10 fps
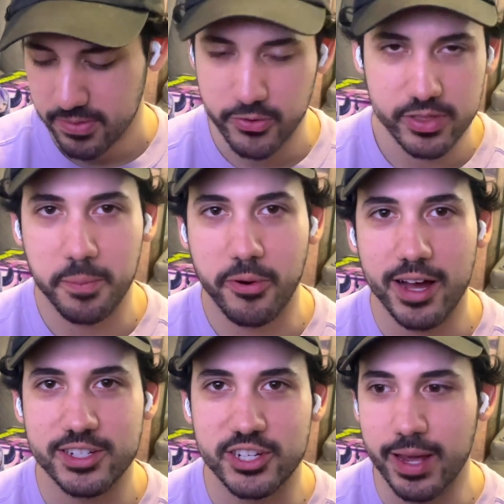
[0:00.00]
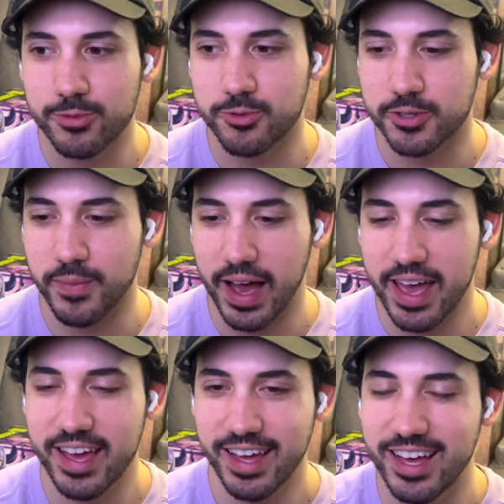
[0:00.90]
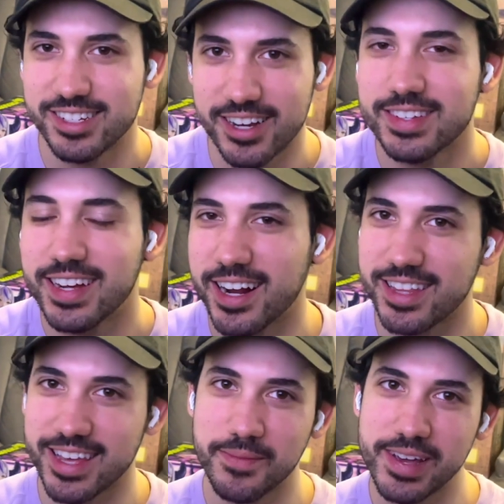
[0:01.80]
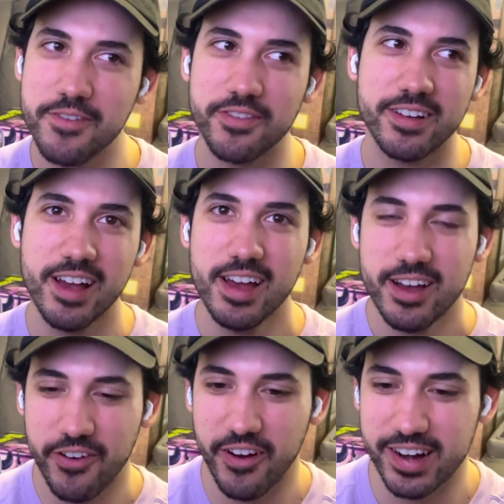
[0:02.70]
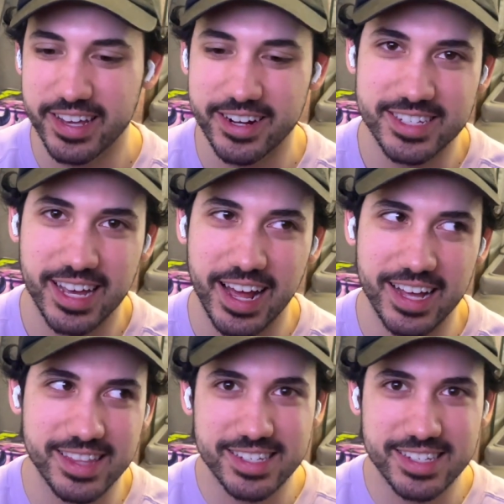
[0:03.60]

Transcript: When LeBron James was my age, he was already in the NBA for years on end.